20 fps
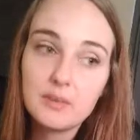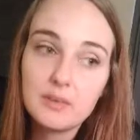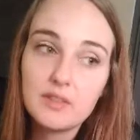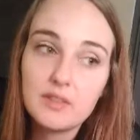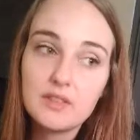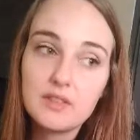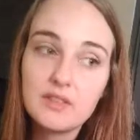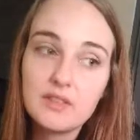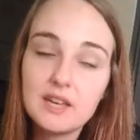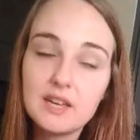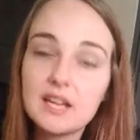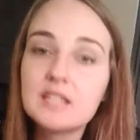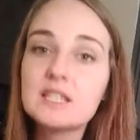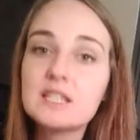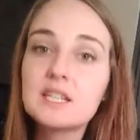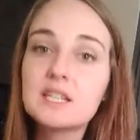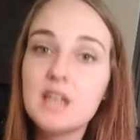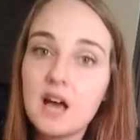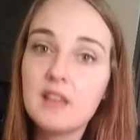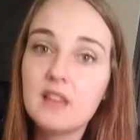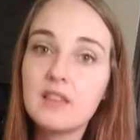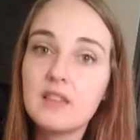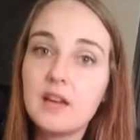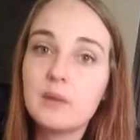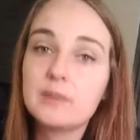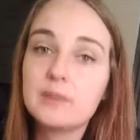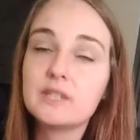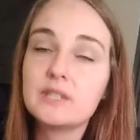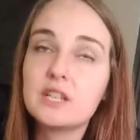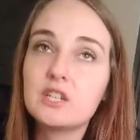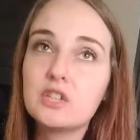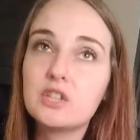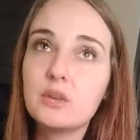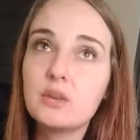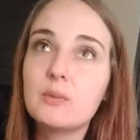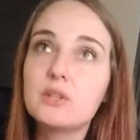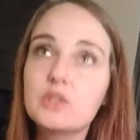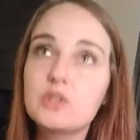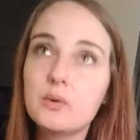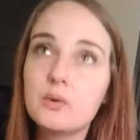But the thing I did not like was that it took
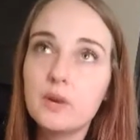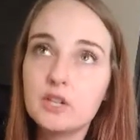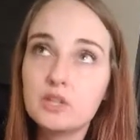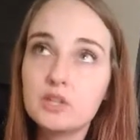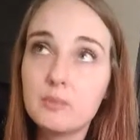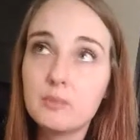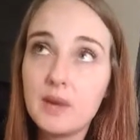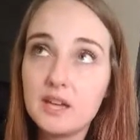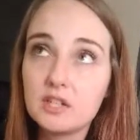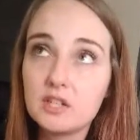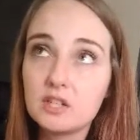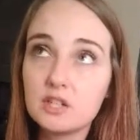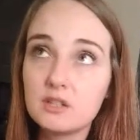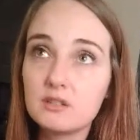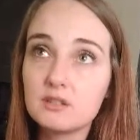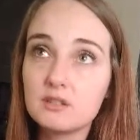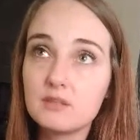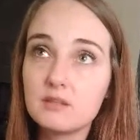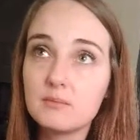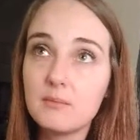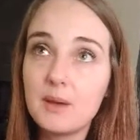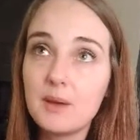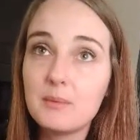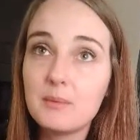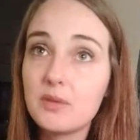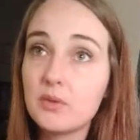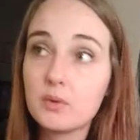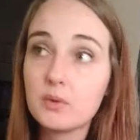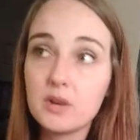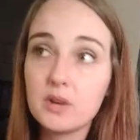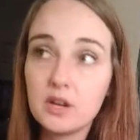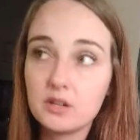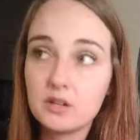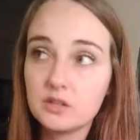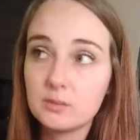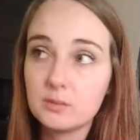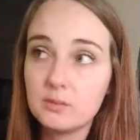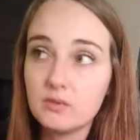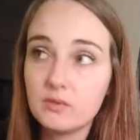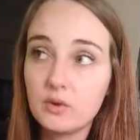me 200 pages, maybe
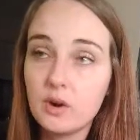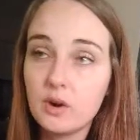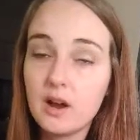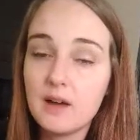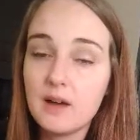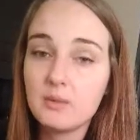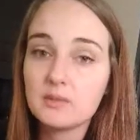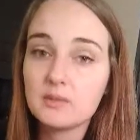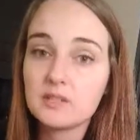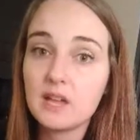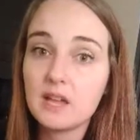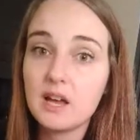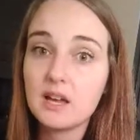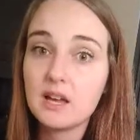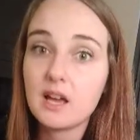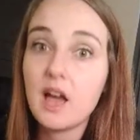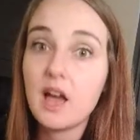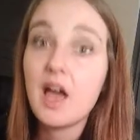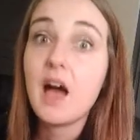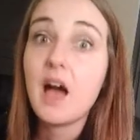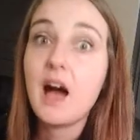300, before I was like,